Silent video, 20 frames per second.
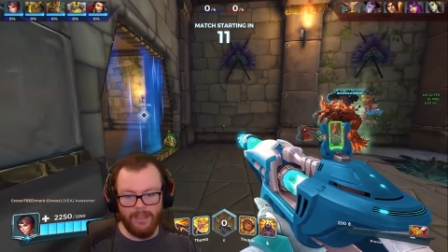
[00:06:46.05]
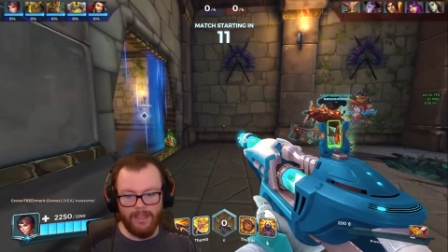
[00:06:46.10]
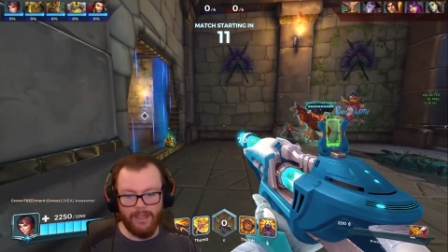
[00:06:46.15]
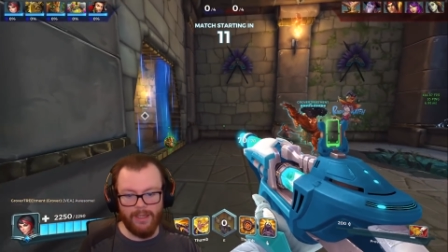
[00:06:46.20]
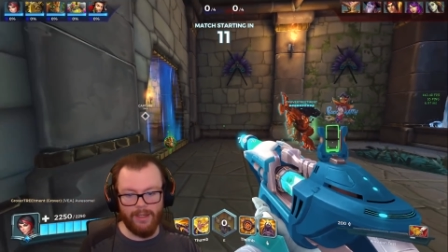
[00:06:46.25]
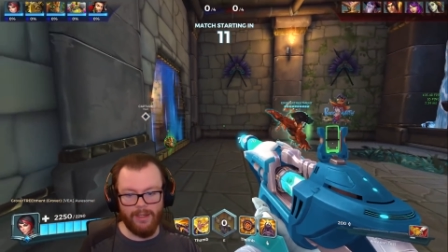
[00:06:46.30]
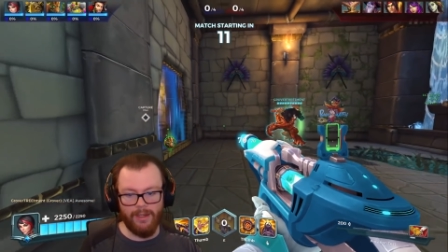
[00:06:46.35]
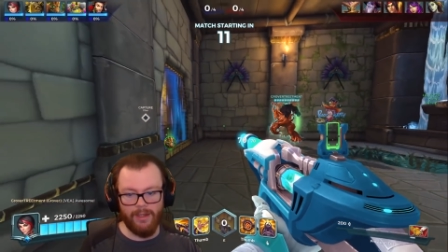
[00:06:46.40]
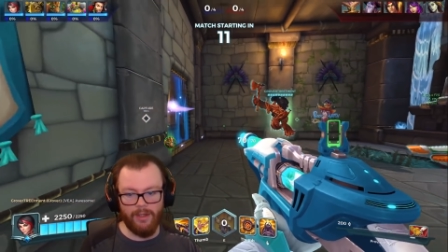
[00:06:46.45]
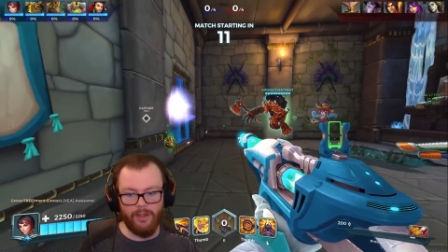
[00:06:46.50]

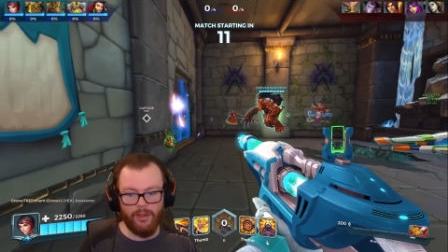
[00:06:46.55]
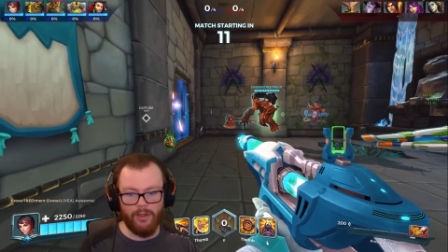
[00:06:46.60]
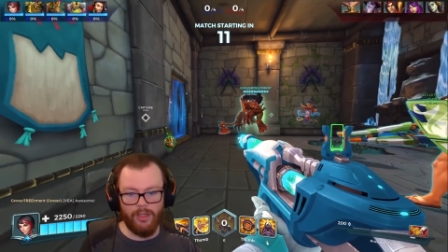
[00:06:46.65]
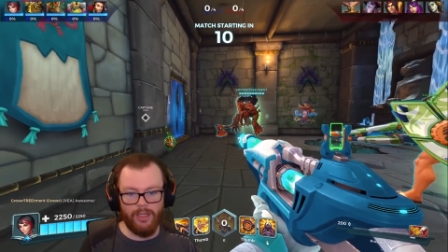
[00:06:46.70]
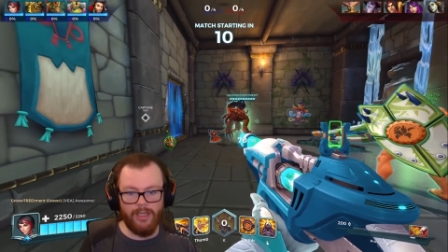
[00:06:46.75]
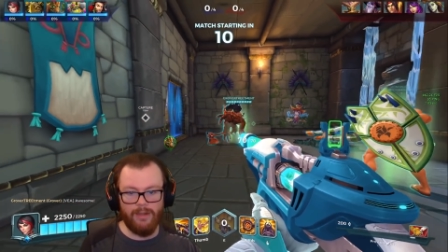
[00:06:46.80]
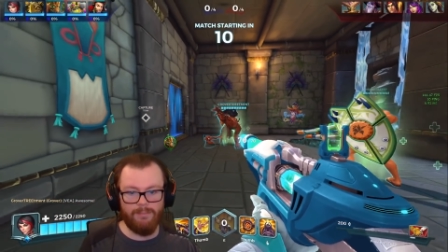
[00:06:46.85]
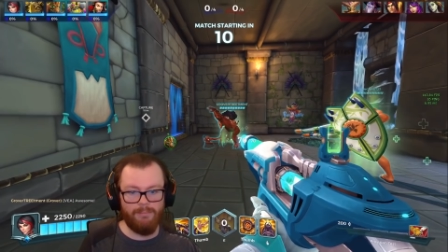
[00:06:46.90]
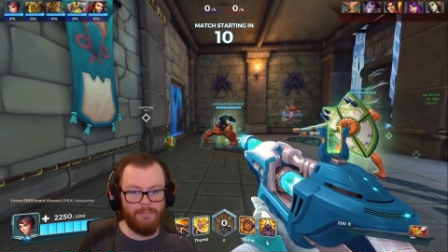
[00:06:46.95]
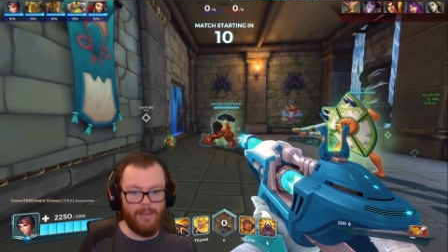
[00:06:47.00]
uh,
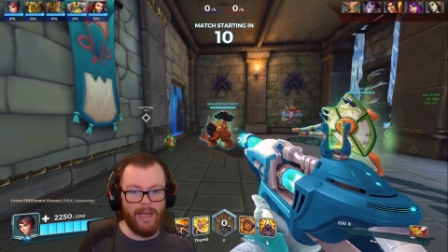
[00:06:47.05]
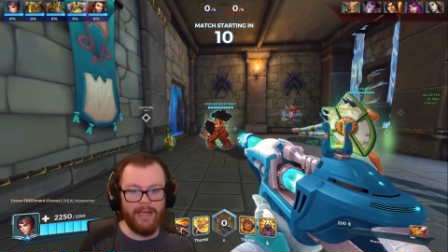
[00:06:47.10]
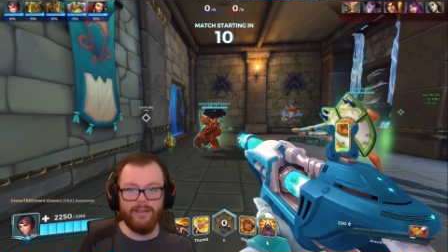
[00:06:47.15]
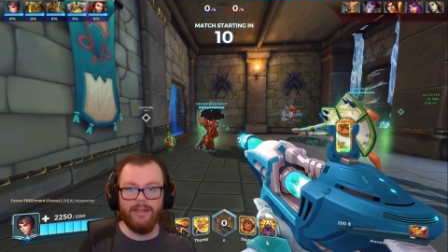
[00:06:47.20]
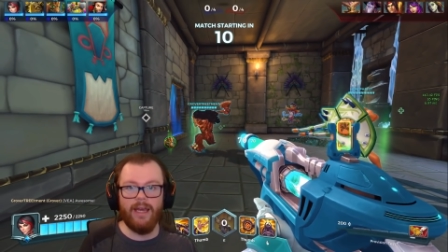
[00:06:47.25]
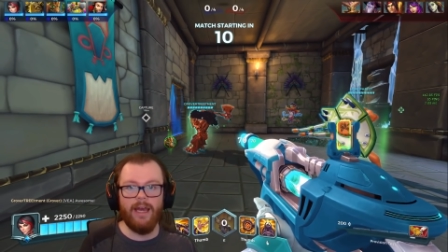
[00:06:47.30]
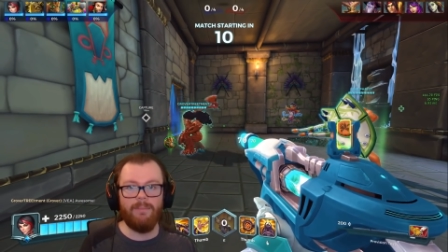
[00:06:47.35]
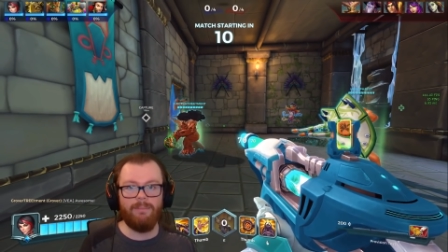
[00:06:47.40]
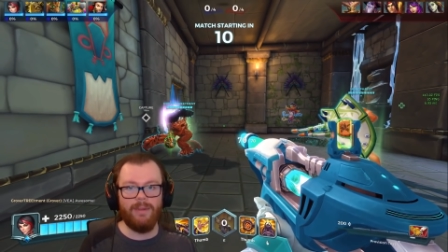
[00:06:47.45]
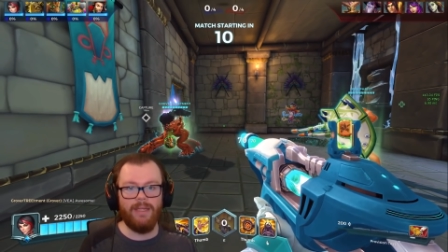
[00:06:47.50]
it might
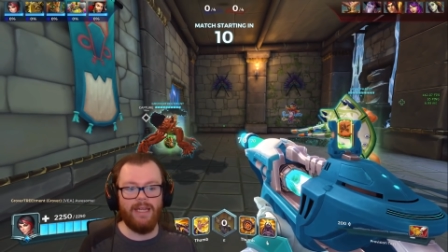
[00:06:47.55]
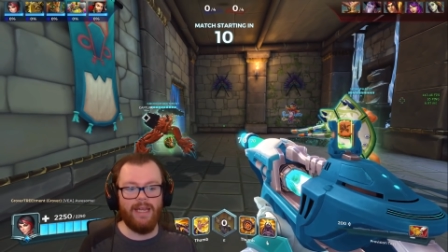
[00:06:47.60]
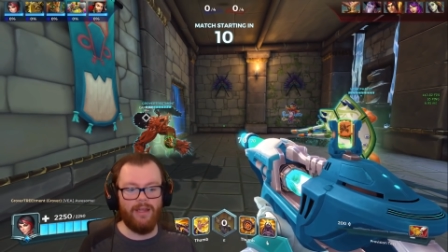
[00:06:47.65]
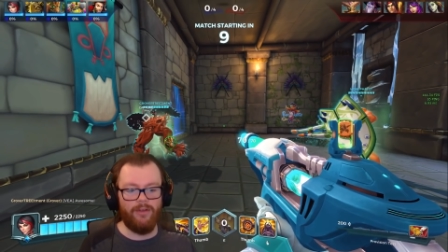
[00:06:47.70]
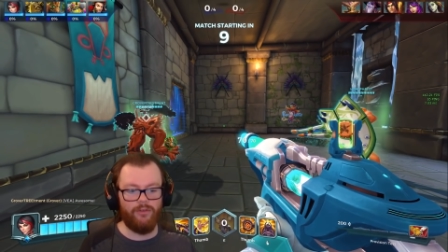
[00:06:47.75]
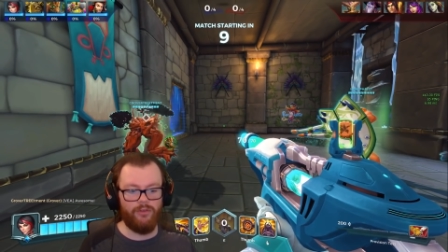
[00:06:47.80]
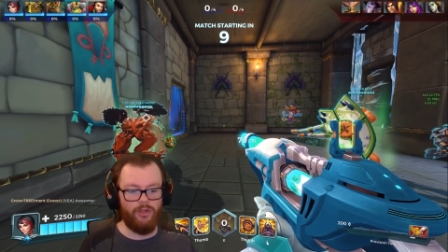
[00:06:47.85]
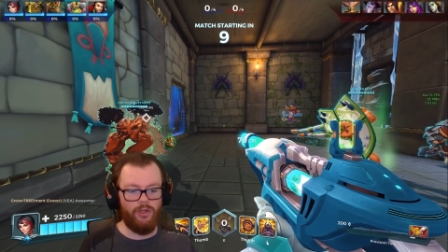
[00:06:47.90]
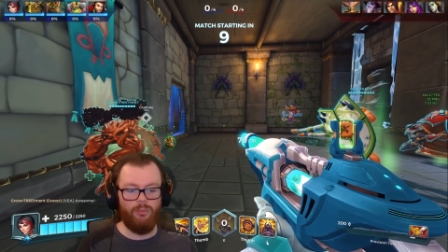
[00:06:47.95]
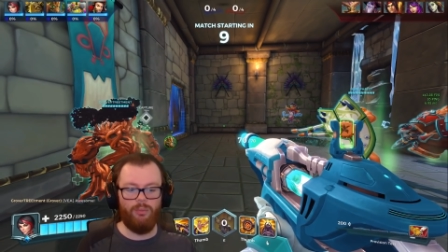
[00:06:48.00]
not be
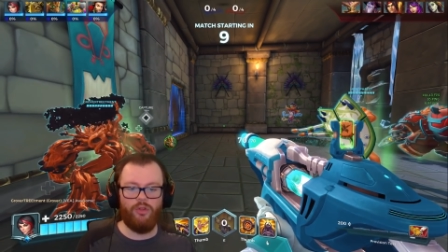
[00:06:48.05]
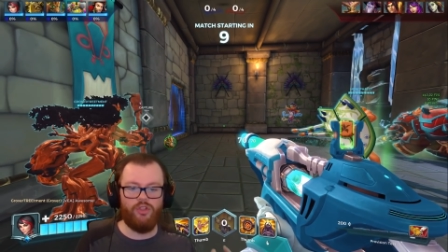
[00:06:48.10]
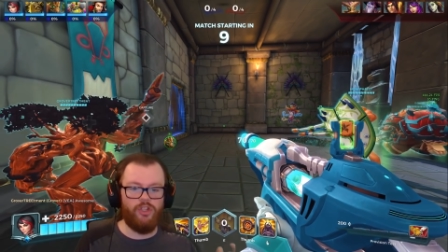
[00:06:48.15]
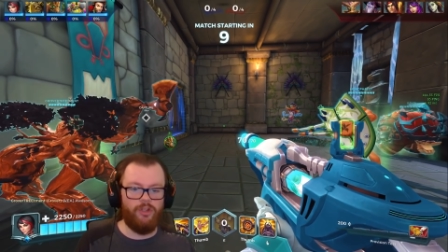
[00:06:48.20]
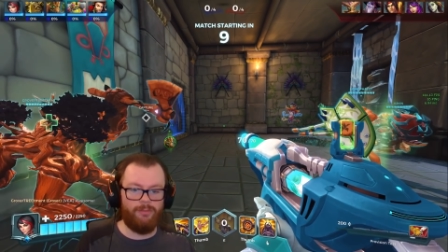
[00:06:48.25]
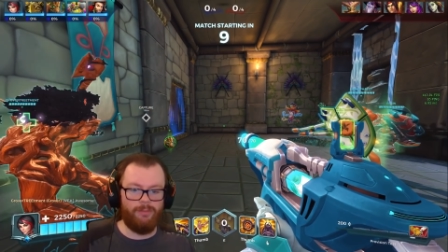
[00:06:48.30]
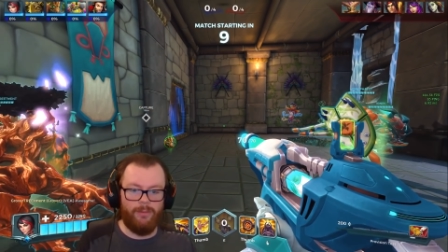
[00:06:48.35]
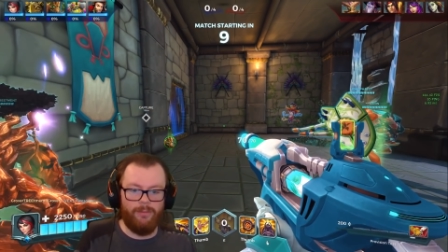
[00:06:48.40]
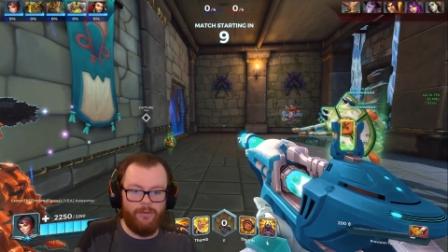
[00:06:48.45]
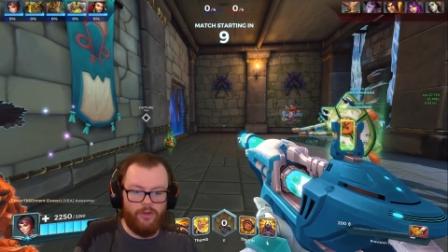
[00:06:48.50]
as good with
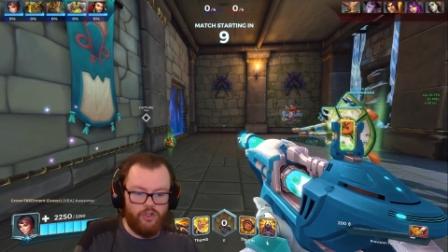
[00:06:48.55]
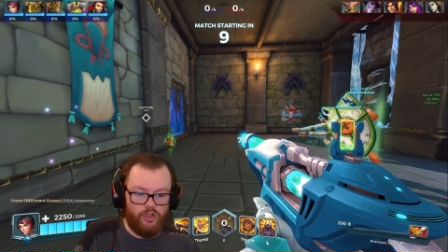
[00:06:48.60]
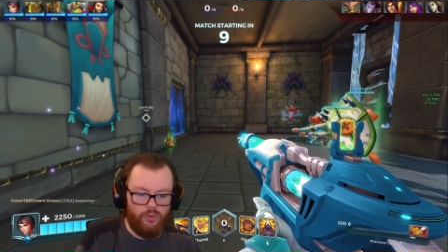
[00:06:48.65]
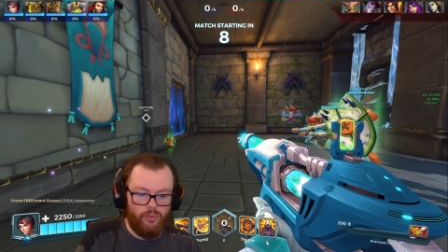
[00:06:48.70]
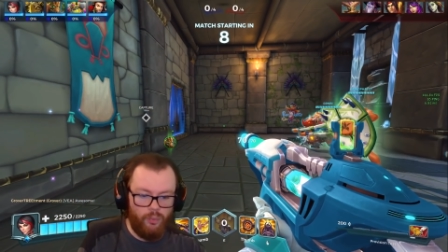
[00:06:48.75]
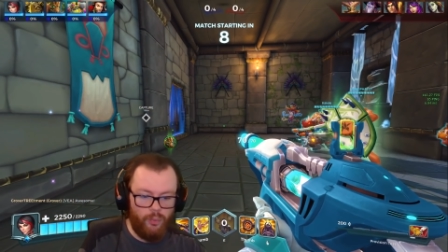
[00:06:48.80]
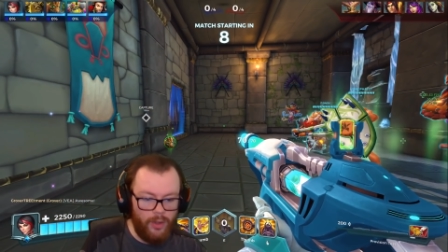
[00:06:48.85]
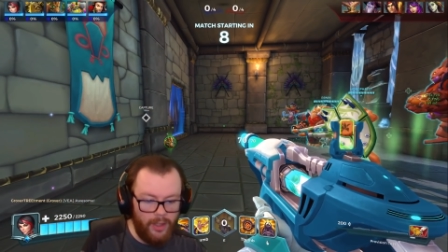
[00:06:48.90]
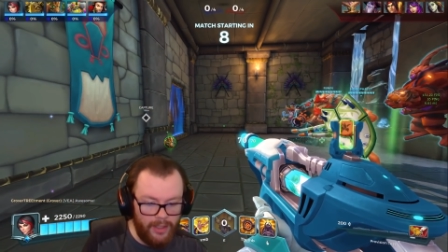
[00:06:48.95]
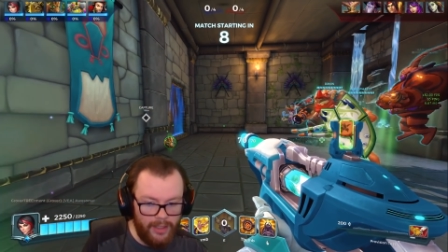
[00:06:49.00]
just
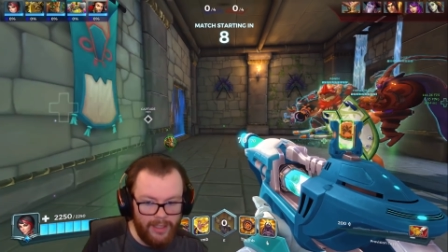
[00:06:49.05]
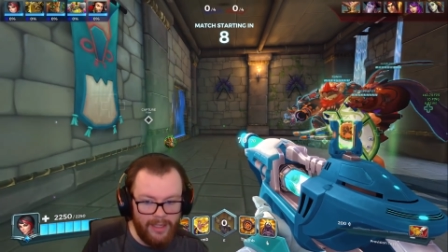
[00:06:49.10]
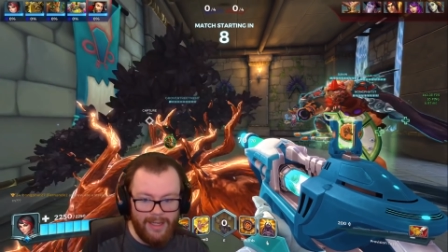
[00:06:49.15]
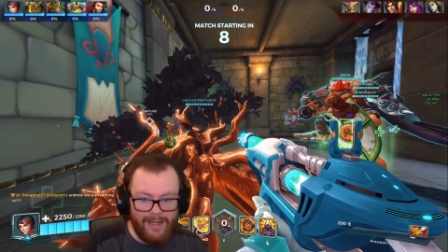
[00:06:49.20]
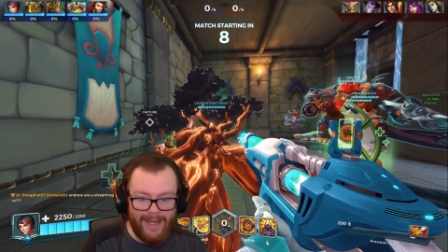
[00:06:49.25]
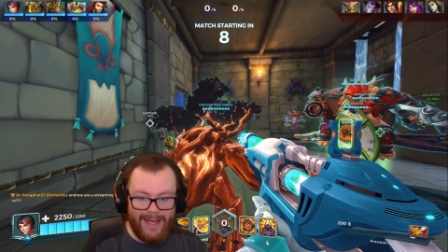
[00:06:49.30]
Provision 1